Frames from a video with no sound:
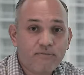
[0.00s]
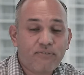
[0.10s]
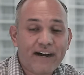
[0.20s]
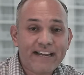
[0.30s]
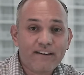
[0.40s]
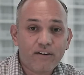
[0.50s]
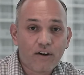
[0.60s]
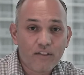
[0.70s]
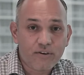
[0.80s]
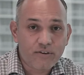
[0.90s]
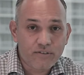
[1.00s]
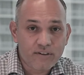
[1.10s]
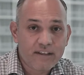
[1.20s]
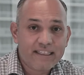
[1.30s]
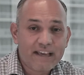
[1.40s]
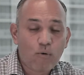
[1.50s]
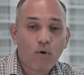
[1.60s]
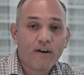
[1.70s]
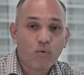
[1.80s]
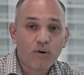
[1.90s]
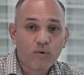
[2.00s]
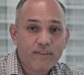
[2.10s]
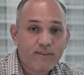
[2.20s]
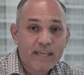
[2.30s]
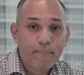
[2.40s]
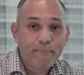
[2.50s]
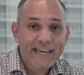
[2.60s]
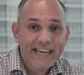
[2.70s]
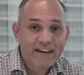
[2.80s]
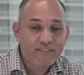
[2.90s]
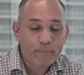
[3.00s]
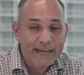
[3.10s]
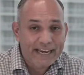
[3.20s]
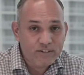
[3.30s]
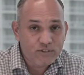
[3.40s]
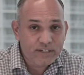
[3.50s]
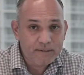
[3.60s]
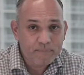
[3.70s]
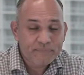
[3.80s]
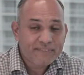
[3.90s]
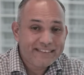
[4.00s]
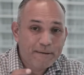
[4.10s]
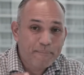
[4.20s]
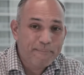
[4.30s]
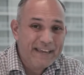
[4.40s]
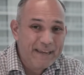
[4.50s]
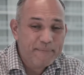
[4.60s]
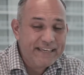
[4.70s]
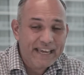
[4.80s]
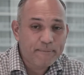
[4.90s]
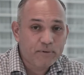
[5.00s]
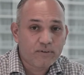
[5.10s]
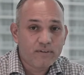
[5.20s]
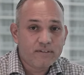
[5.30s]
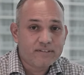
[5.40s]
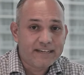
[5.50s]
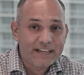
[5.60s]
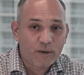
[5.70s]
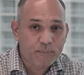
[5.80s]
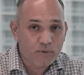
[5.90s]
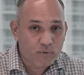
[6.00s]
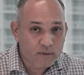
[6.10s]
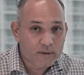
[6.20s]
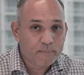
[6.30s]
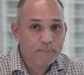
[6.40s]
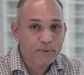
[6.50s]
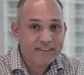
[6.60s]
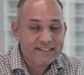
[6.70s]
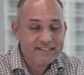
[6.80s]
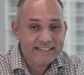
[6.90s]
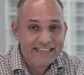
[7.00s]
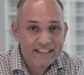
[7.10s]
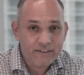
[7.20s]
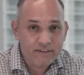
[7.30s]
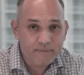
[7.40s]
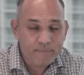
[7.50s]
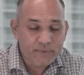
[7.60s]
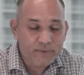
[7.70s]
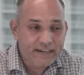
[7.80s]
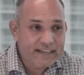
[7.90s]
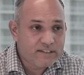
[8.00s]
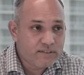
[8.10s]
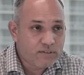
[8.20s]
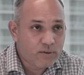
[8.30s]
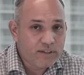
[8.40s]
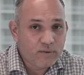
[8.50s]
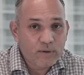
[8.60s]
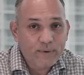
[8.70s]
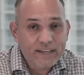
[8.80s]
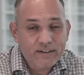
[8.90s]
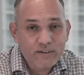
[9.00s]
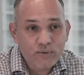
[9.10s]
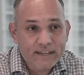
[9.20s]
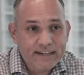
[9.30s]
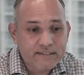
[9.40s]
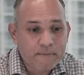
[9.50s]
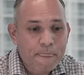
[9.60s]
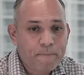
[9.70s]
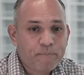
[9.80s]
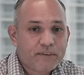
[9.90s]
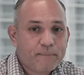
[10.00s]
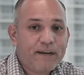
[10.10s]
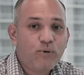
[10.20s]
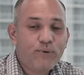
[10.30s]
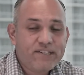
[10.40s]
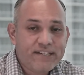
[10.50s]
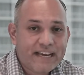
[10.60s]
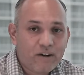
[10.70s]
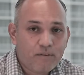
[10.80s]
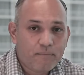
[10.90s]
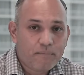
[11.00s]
find others that want to work with you that may have a balance sheet, that may be able to help you put this together, right? And so the only way you can do that is by reaching out,